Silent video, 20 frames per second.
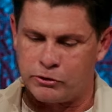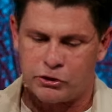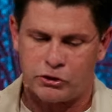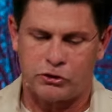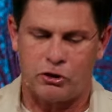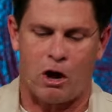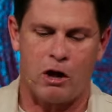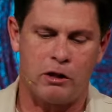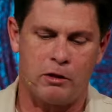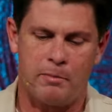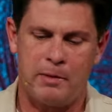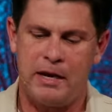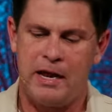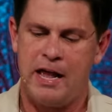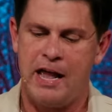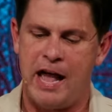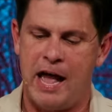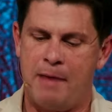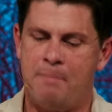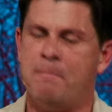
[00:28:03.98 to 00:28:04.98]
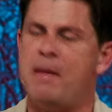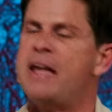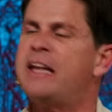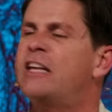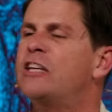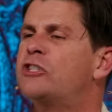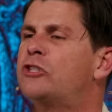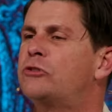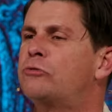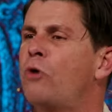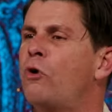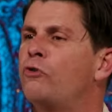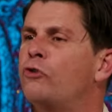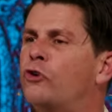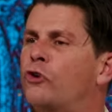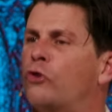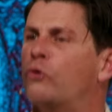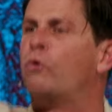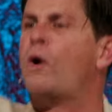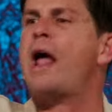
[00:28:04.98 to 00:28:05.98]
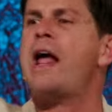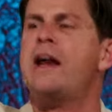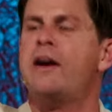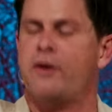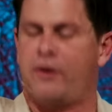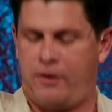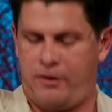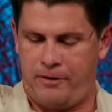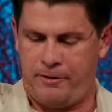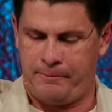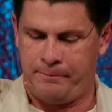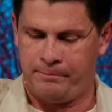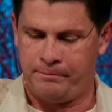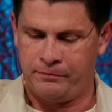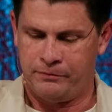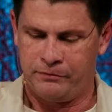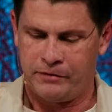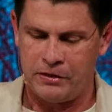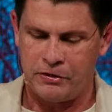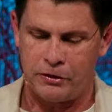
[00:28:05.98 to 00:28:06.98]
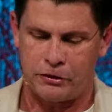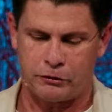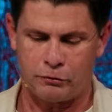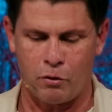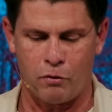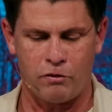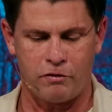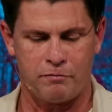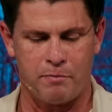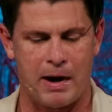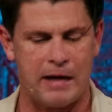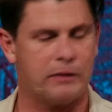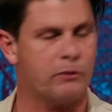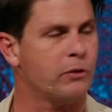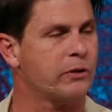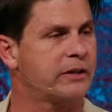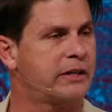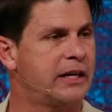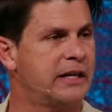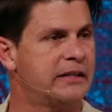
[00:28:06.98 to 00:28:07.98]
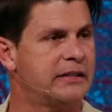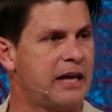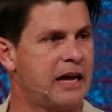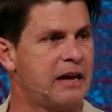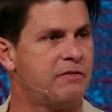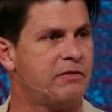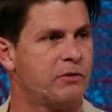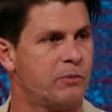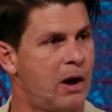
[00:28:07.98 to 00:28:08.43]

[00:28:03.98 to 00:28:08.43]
Solomon and make his throne greater than the throne of my Lord King David.